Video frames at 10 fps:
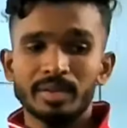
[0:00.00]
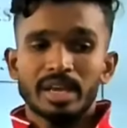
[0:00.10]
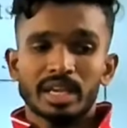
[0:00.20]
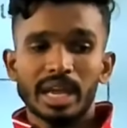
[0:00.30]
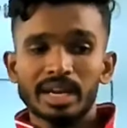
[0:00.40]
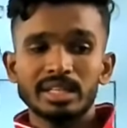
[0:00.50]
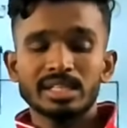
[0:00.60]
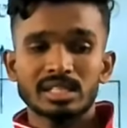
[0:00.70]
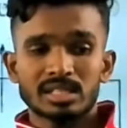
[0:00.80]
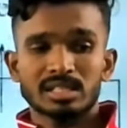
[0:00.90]
can
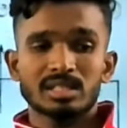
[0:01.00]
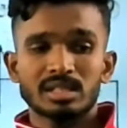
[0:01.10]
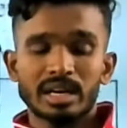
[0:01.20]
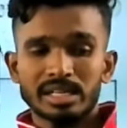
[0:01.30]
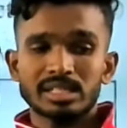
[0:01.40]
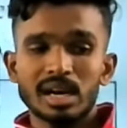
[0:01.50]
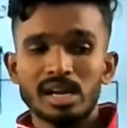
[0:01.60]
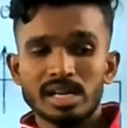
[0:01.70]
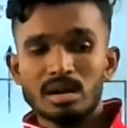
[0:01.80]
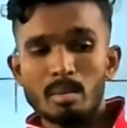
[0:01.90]
this
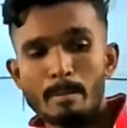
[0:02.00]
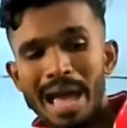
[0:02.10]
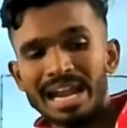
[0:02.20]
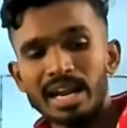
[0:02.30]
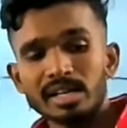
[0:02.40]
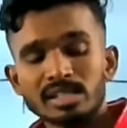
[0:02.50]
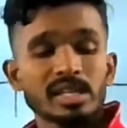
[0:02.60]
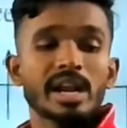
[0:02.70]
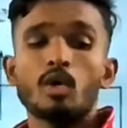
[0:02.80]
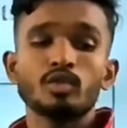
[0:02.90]
resultant balance the
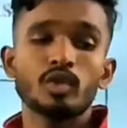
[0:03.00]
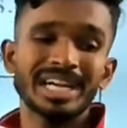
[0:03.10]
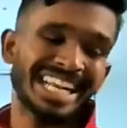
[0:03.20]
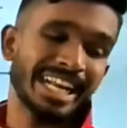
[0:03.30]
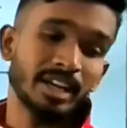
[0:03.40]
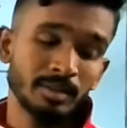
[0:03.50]
downward 10?